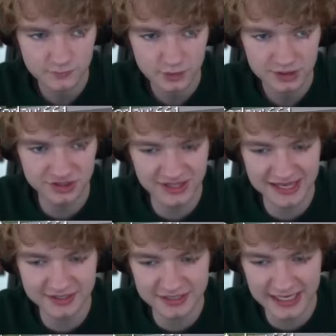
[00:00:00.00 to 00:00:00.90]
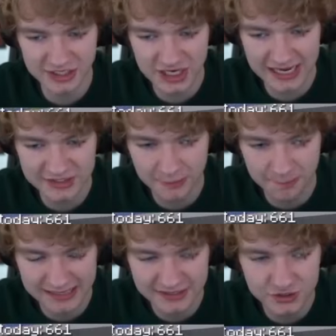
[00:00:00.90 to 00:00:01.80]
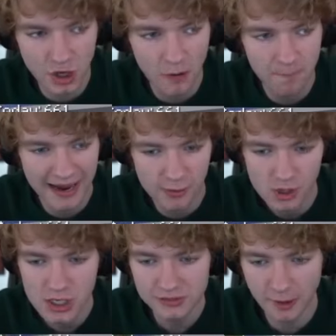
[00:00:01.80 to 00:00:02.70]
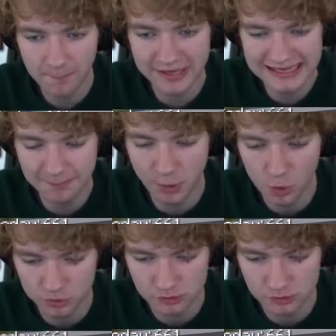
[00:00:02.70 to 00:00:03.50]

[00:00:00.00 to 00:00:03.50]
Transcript: Because at the end of the day, chat, it's not about the people you